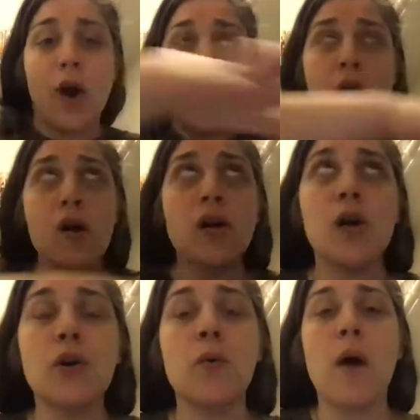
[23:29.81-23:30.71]
all
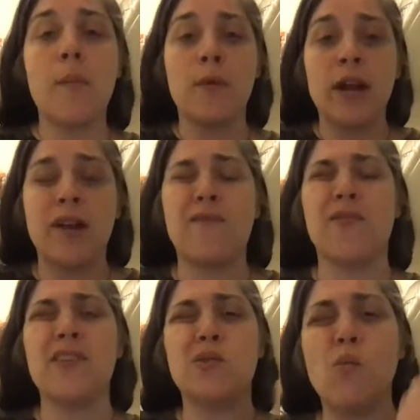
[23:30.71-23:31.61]
cooperated
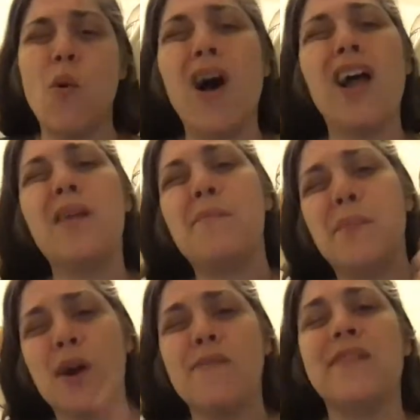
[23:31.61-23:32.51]
for this one
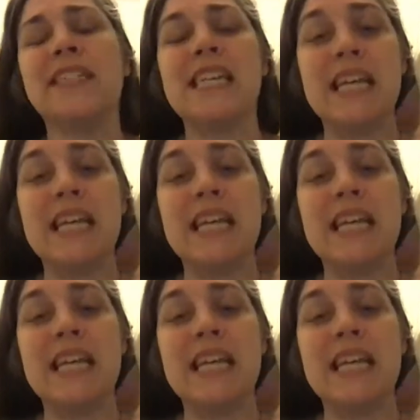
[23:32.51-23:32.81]
perfect